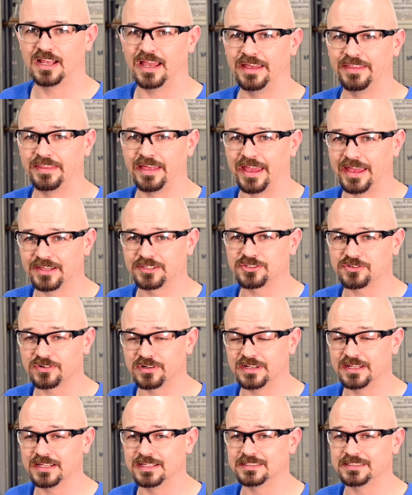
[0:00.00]
And the
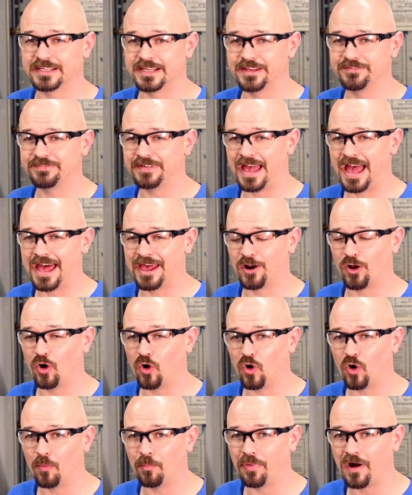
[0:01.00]
answer is, if at
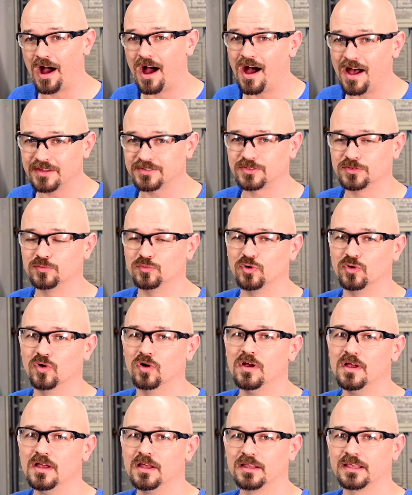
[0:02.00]
all
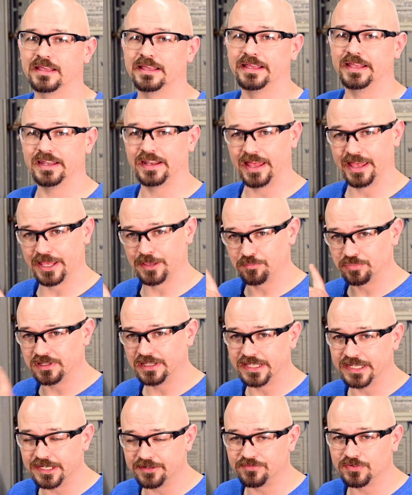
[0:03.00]
possible, get a
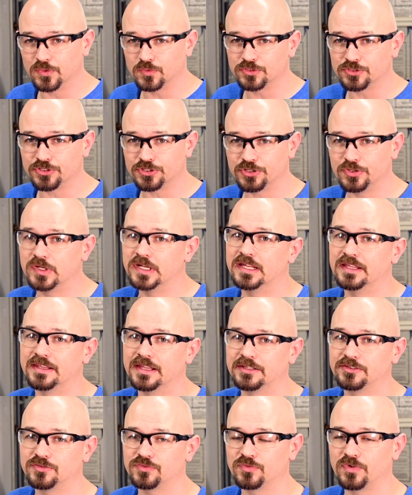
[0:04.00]
pleated filter unit
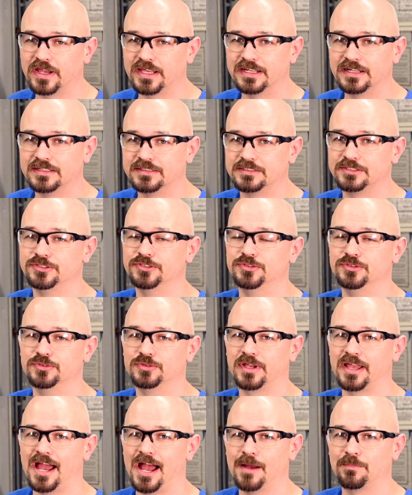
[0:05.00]
that's rated
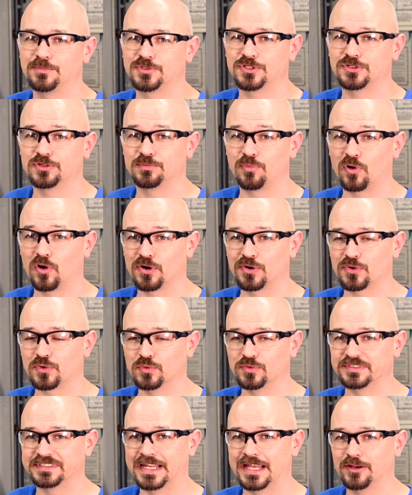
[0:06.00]
to capture
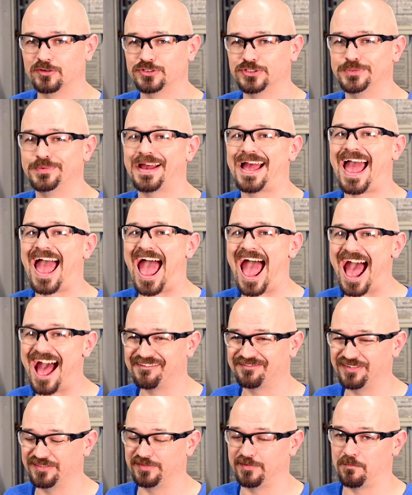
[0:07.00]
particles down to
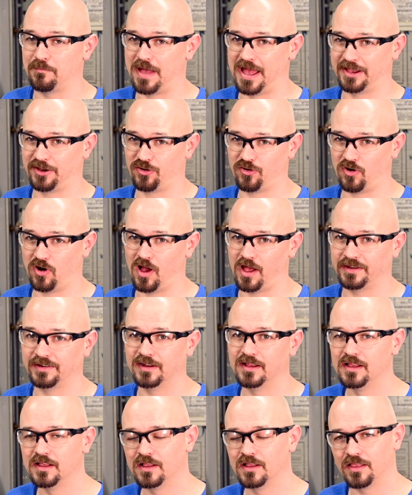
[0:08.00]
half of a micron.
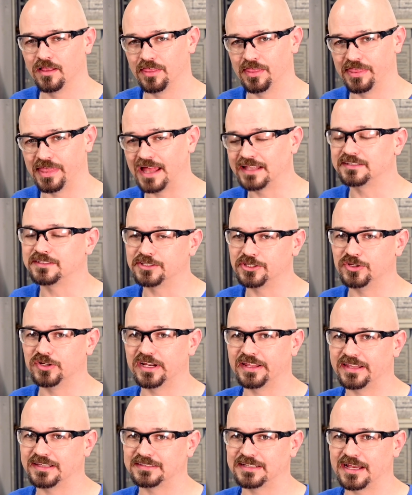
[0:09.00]
That's the
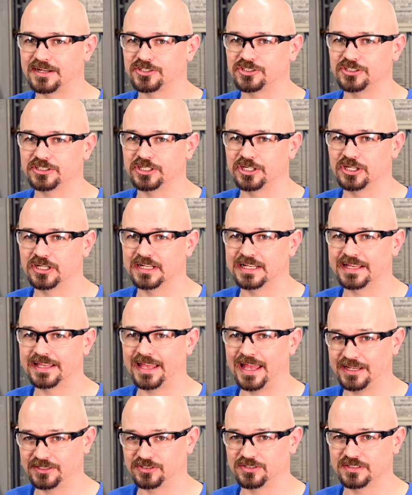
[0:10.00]
unit that's actually gonna
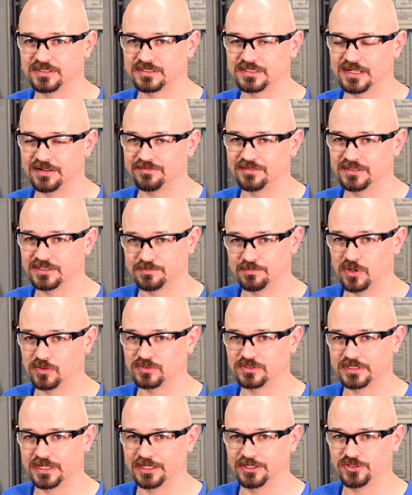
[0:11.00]
catch the stuff that's
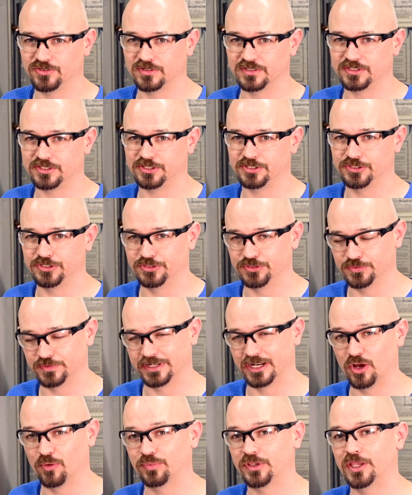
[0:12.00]
most dangerous to you
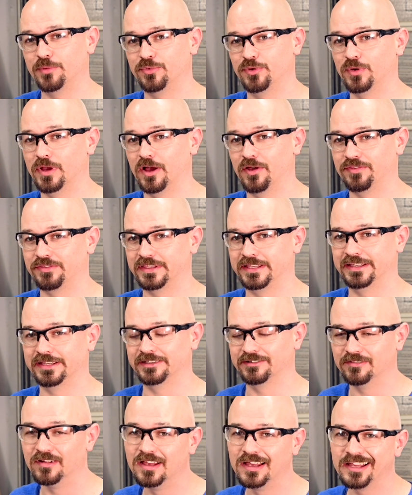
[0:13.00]
and help keep you healthy
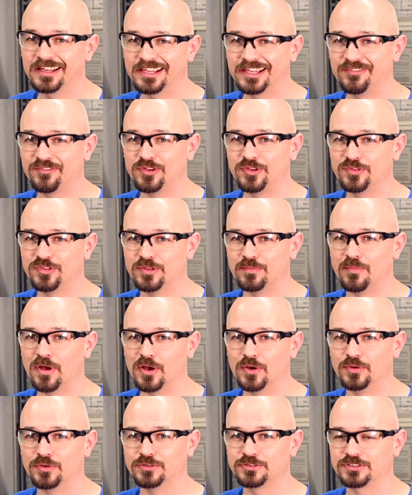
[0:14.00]
and give you the
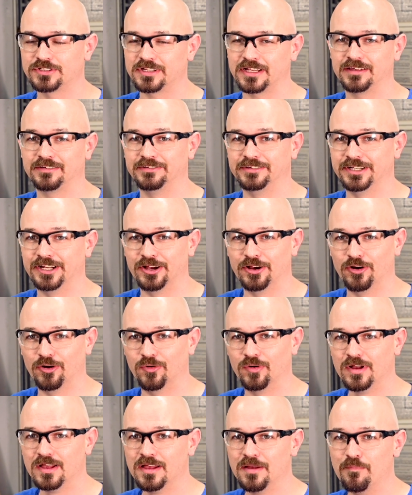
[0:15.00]
most, you
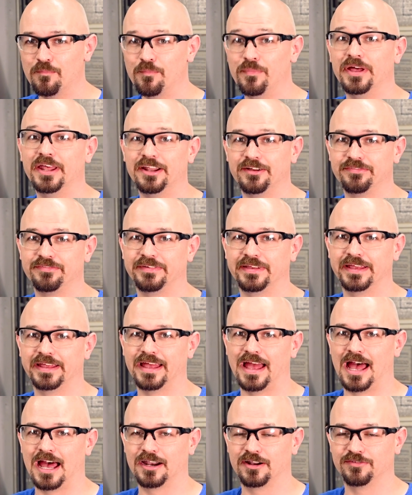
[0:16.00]
know,
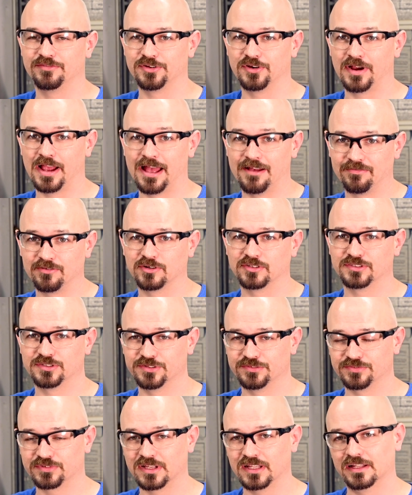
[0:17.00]
benefit out of your efforts
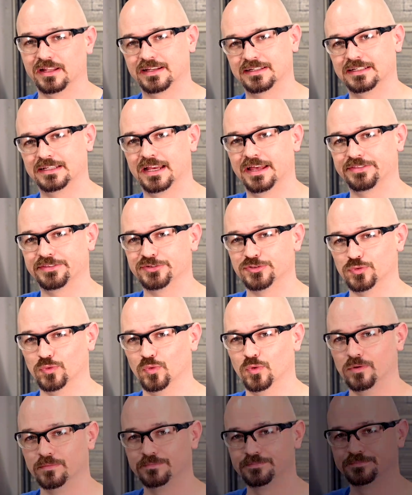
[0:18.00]
of collecting at the tool.